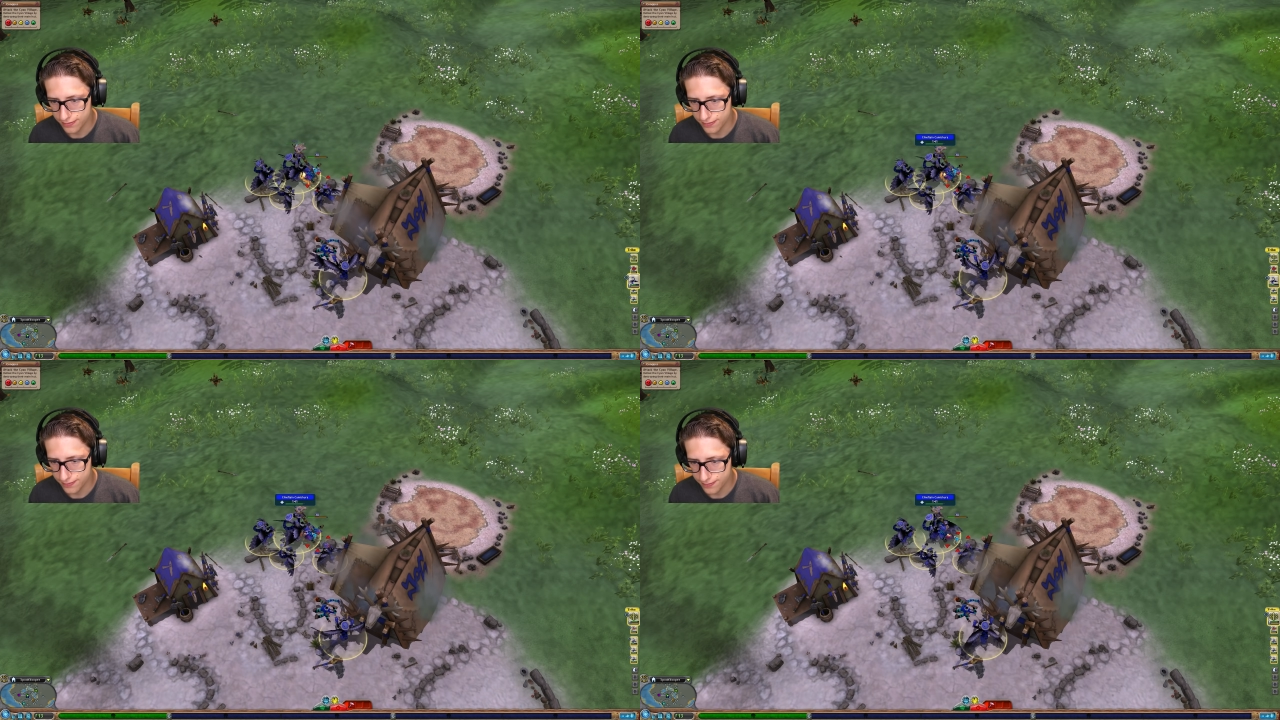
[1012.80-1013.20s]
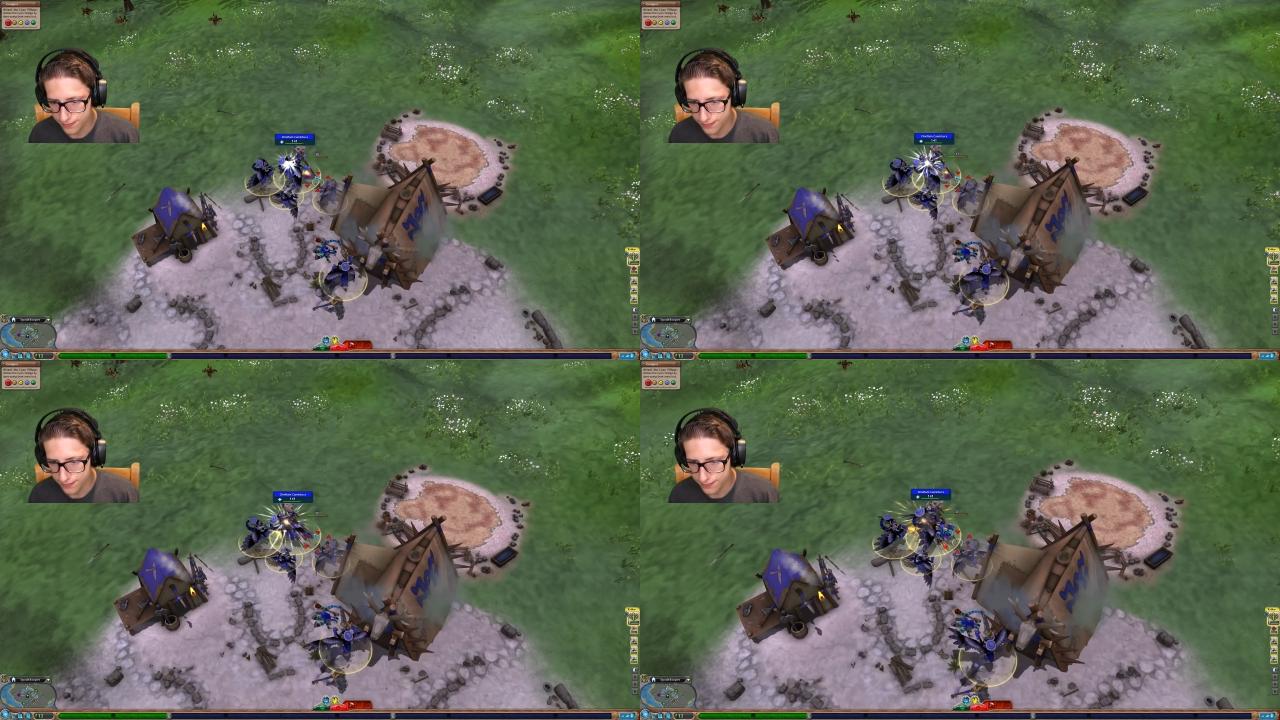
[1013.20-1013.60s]

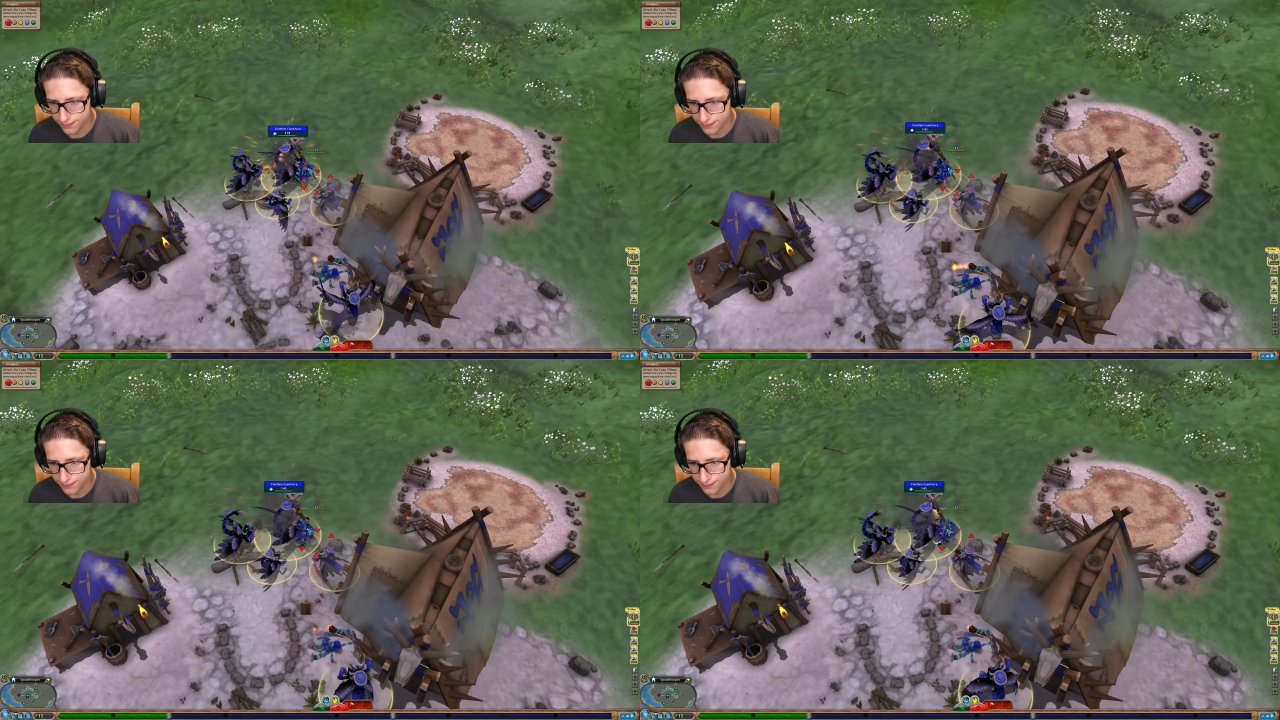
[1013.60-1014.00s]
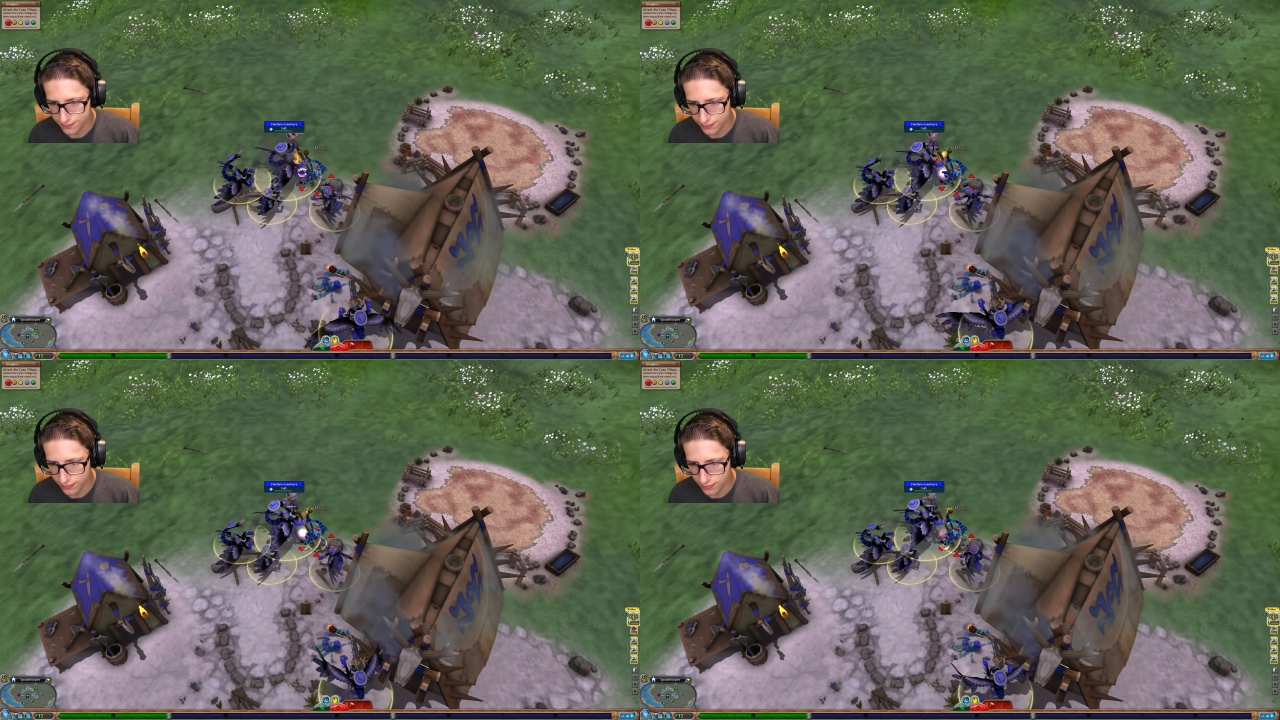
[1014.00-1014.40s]

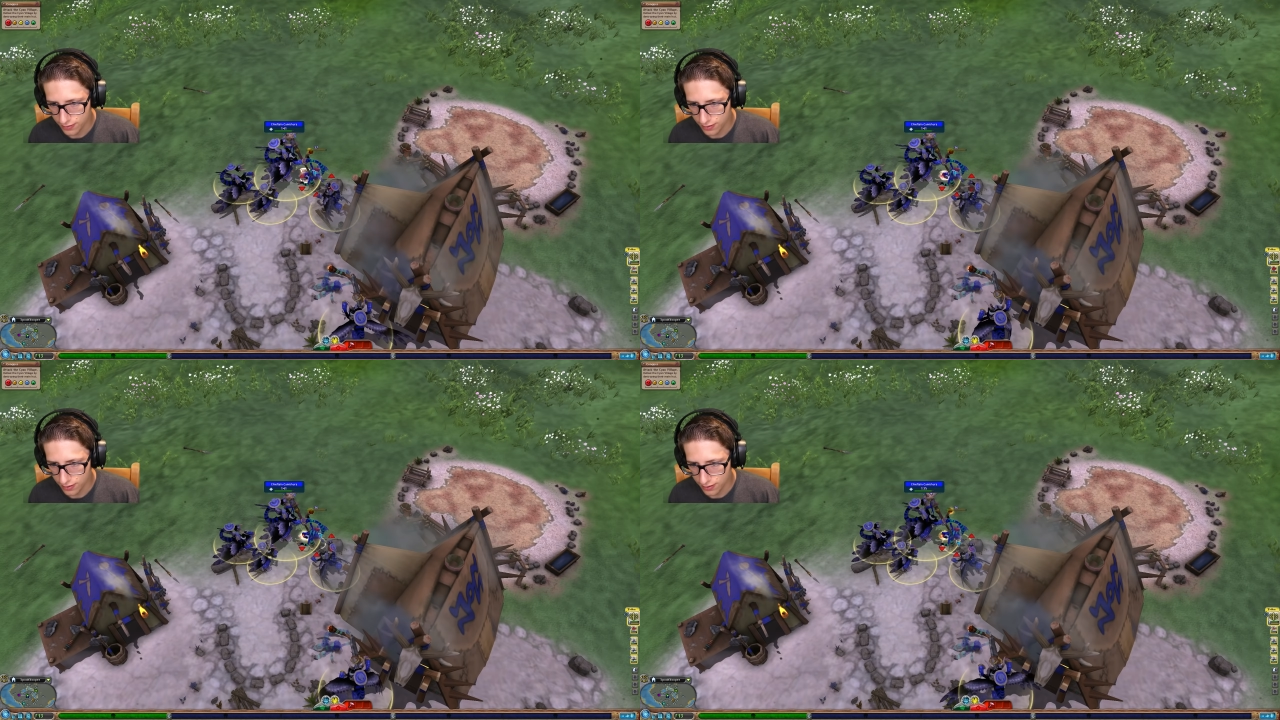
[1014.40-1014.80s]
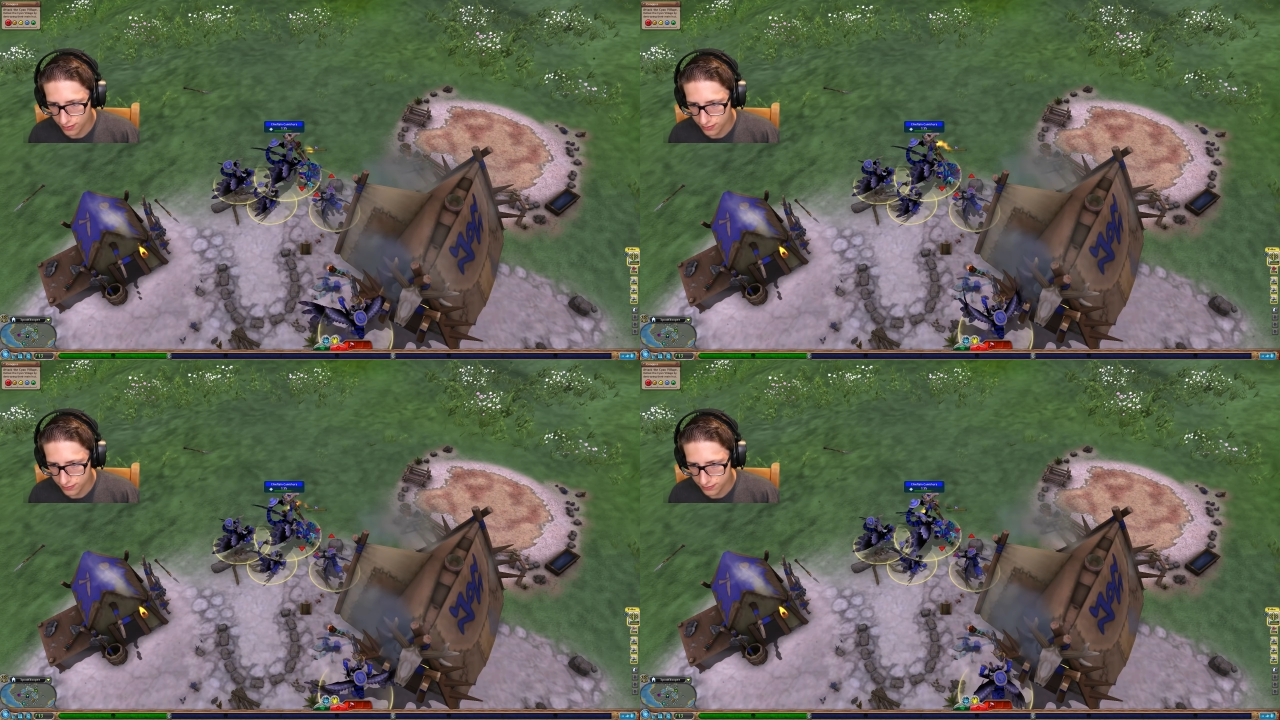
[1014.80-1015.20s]

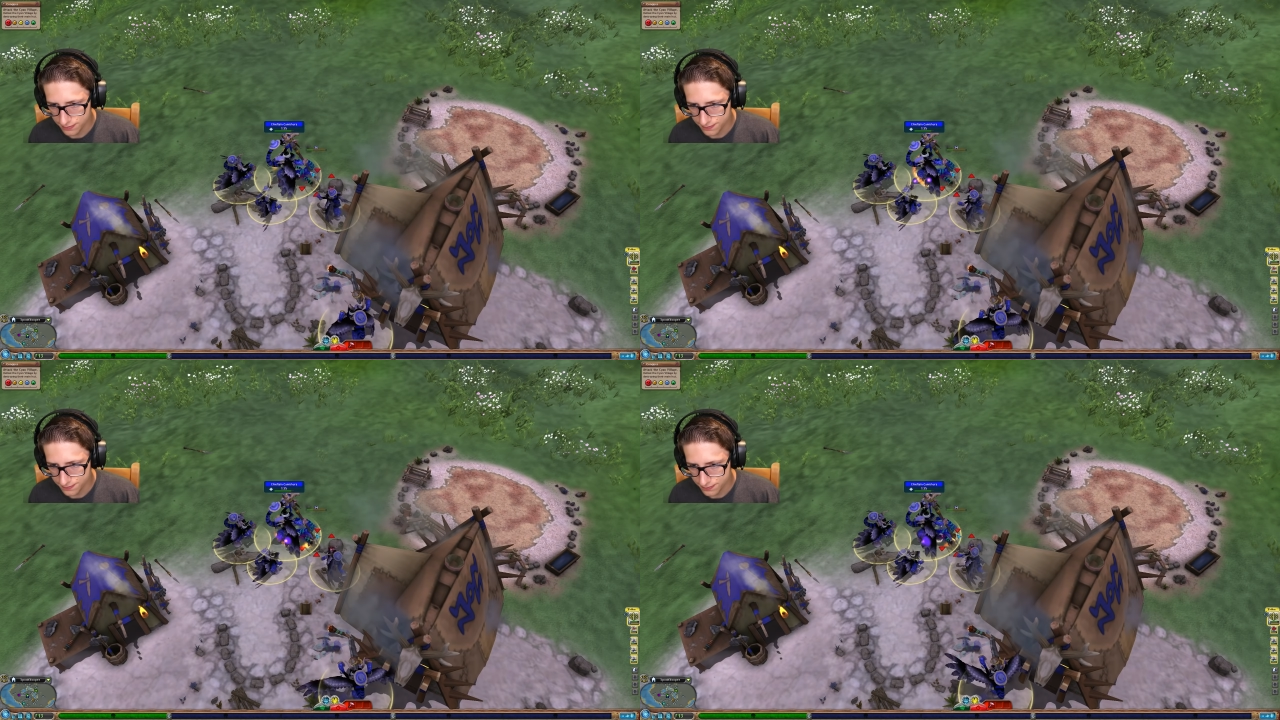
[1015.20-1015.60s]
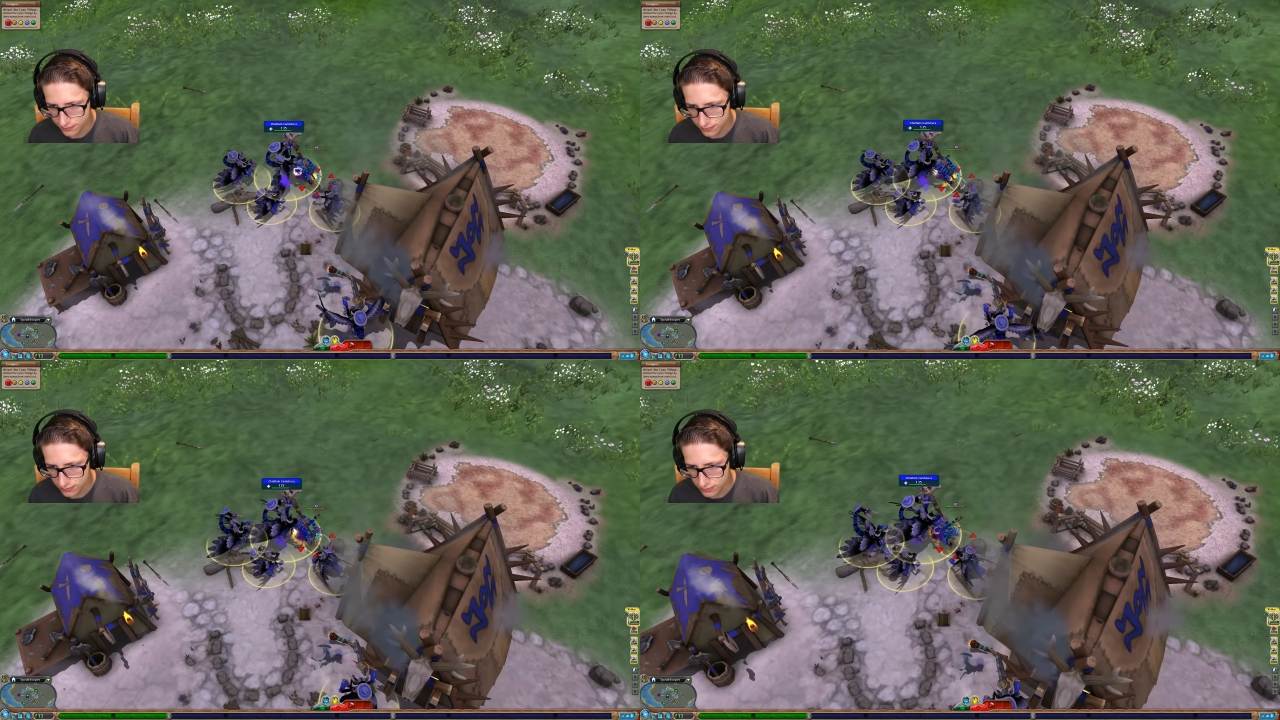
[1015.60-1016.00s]

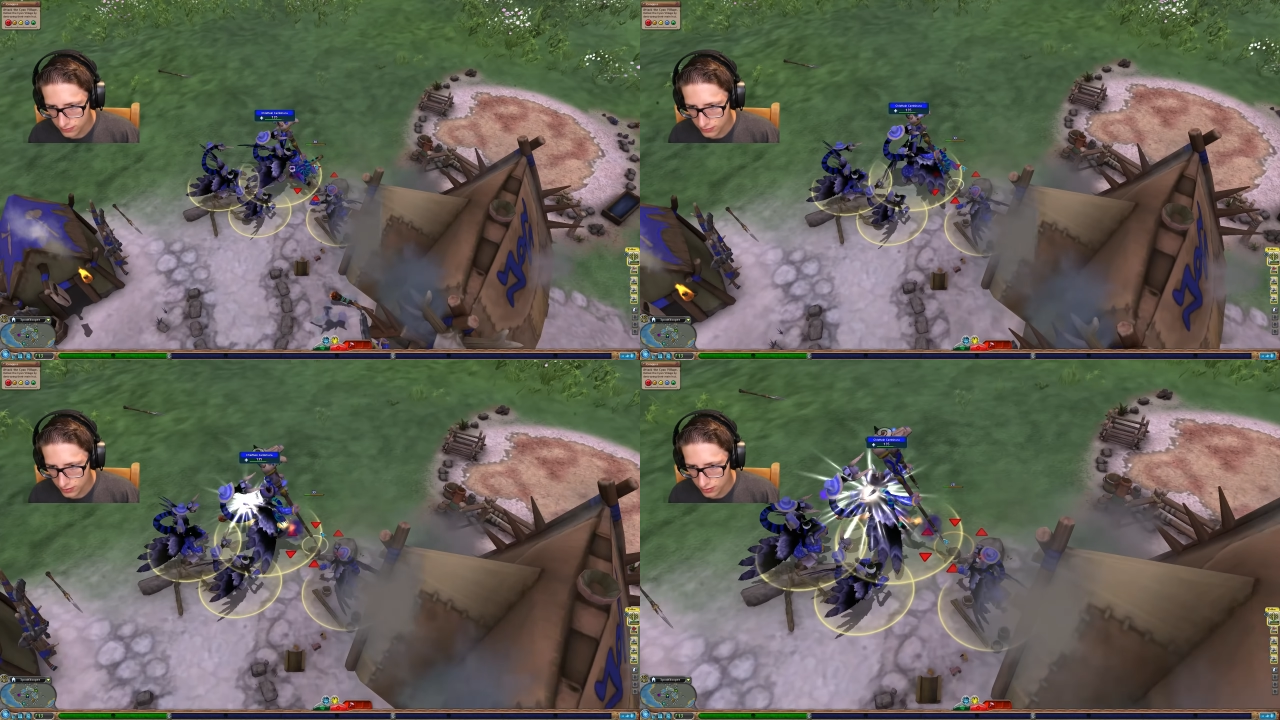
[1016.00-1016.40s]
[no speech]